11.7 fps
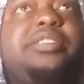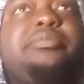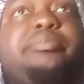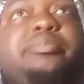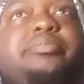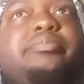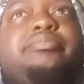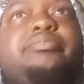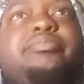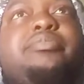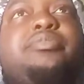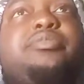Dumb.
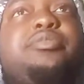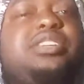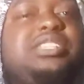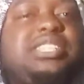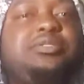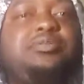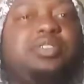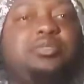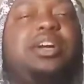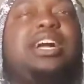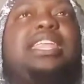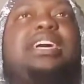What kind of
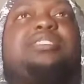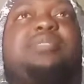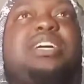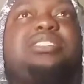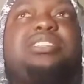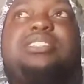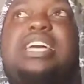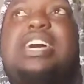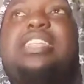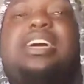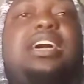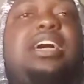explanation is
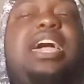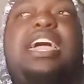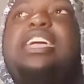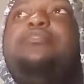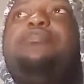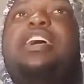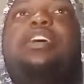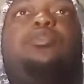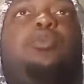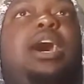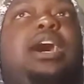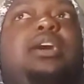that? Oh, he fake.
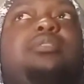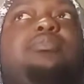Why?